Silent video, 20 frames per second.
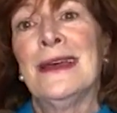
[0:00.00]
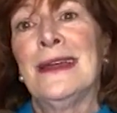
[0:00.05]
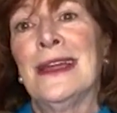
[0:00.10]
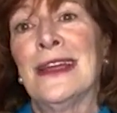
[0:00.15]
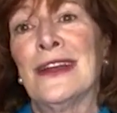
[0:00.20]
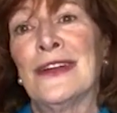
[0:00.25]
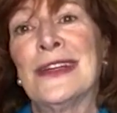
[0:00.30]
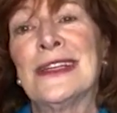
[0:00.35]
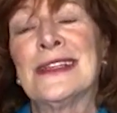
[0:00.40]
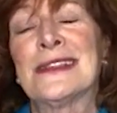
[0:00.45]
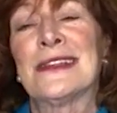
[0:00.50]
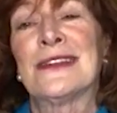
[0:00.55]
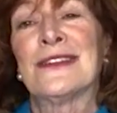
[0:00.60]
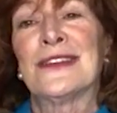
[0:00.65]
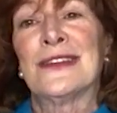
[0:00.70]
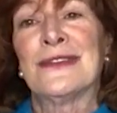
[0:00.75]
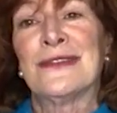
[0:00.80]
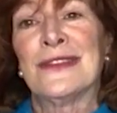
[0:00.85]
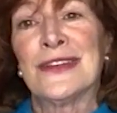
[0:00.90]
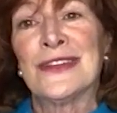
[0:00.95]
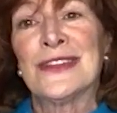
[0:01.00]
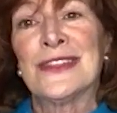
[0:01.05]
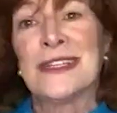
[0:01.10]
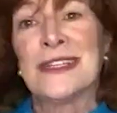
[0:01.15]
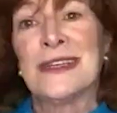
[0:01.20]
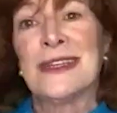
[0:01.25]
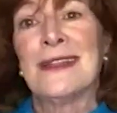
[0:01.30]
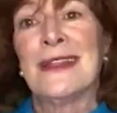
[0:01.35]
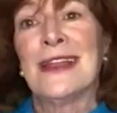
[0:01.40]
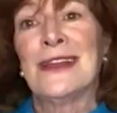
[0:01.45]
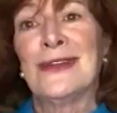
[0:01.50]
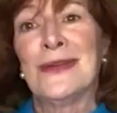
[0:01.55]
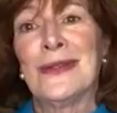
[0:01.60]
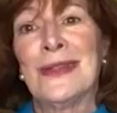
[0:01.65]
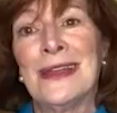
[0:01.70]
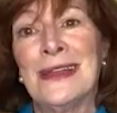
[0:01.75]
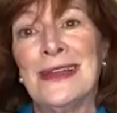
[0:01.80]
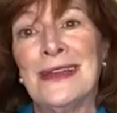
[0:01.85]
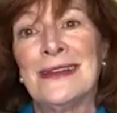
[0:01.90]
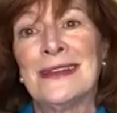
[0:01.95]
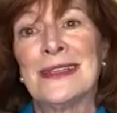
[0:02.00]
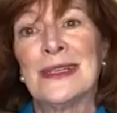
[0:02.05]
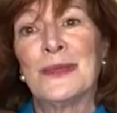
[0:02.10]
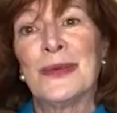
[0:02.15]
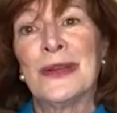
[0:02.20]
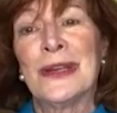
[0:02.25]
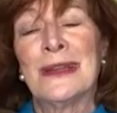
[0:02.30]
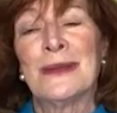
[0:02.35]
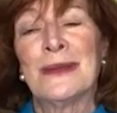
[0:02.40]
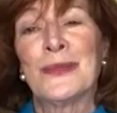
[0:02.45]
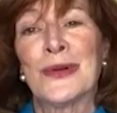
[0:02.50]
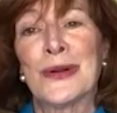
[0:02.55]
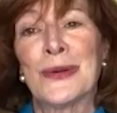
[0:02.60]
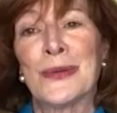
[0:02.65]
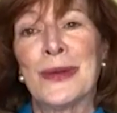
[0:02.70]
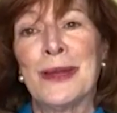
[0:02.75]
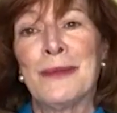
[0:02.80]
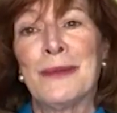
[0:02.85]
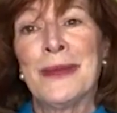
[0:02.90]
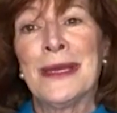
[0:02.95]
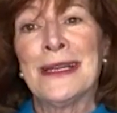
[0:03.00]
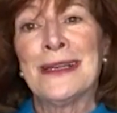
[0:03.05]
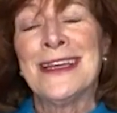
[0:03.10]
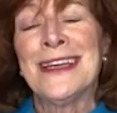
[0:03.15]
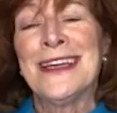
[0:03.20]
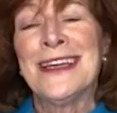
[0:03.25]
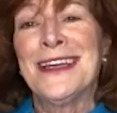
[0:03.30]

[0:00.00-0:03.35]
increase their diversity. They knew they needed to bring in more women.